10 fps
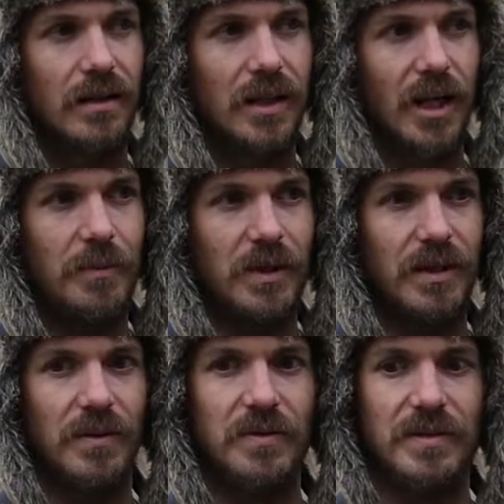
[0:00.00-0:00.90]
Coming
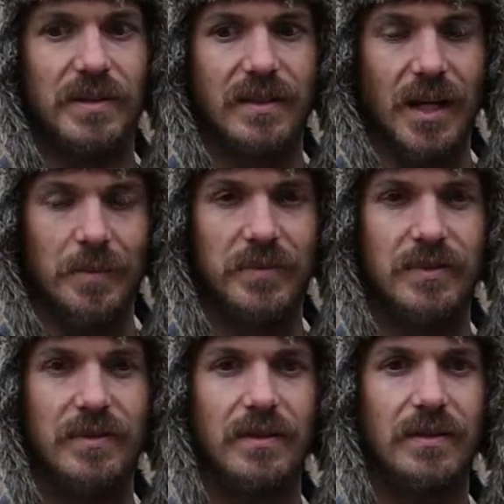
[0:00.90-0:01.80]
here was an
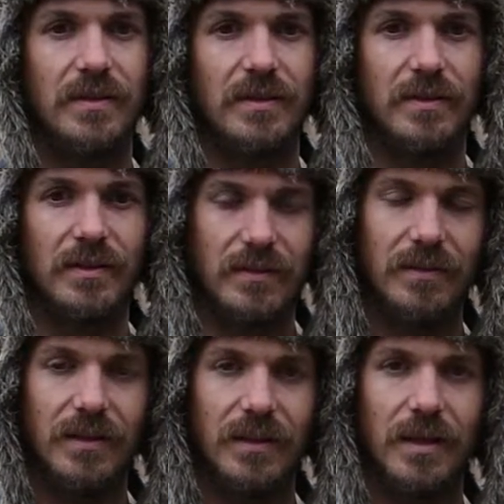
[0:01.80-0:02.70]
attempt to,
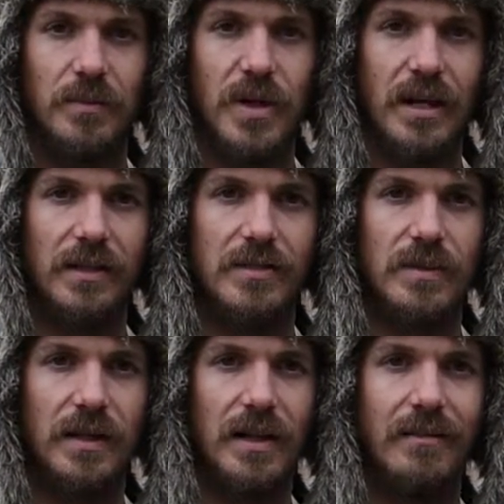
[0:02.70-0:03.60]
again, practice
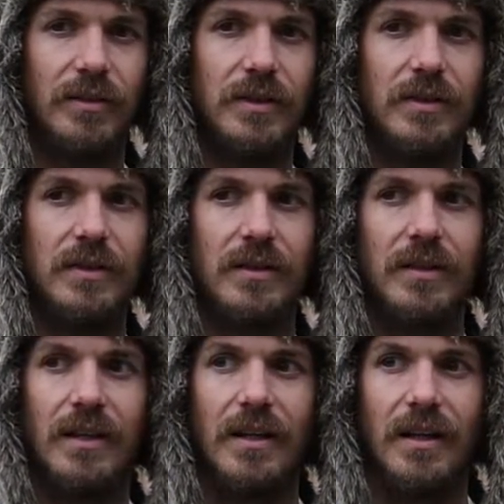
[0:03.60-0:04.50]
right livelihood.
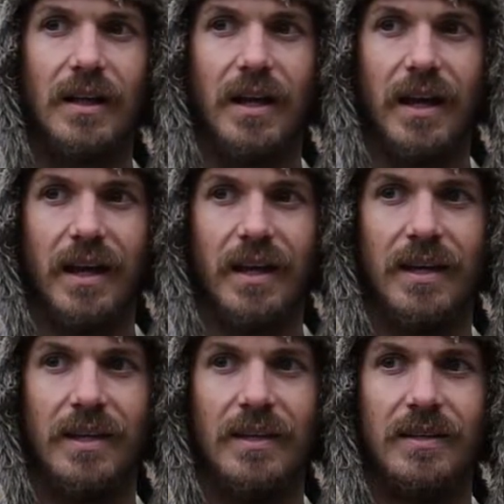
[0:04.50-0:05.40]

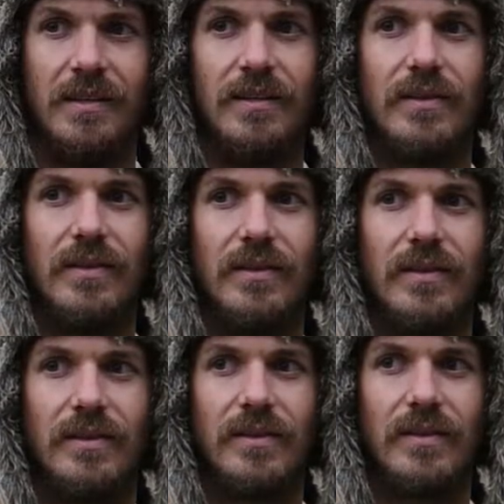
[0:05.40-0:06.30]
And
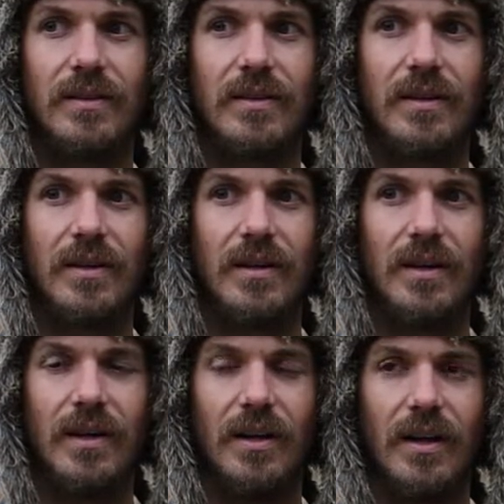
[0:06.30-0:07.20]

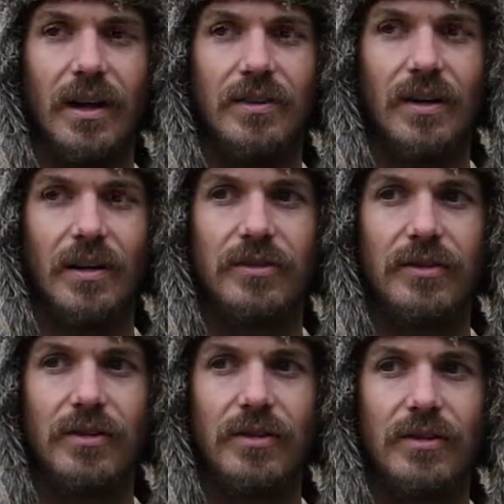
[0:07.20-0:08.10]
it's
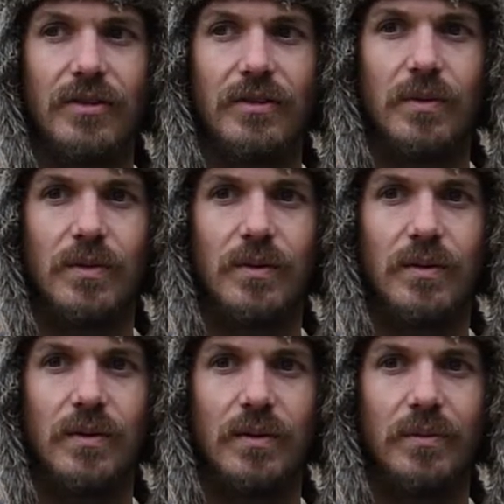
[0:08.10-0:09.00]
also
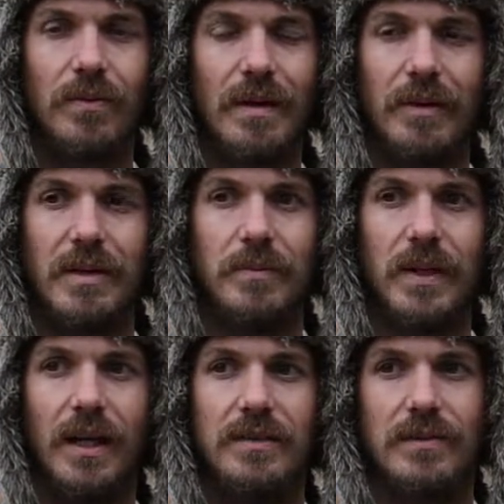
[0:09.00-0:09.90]
probably the
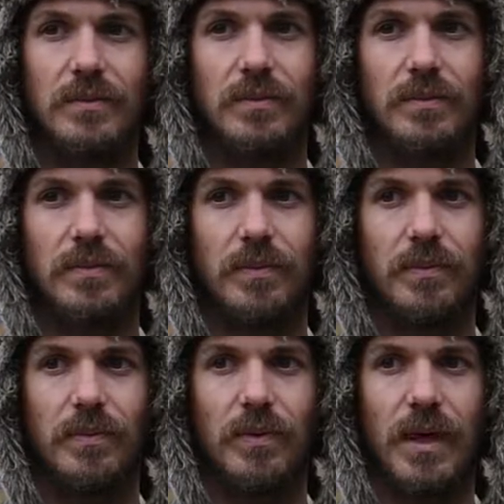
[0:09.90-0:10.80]
biggest
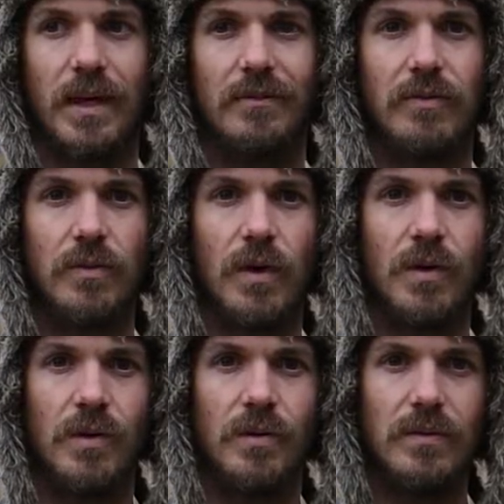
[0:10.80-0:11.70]
way I've
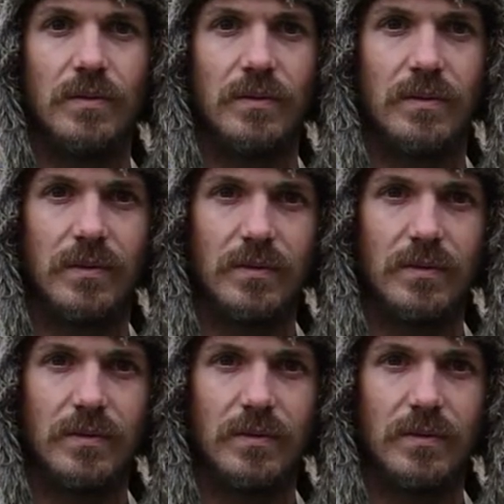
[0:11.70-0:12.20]
grown.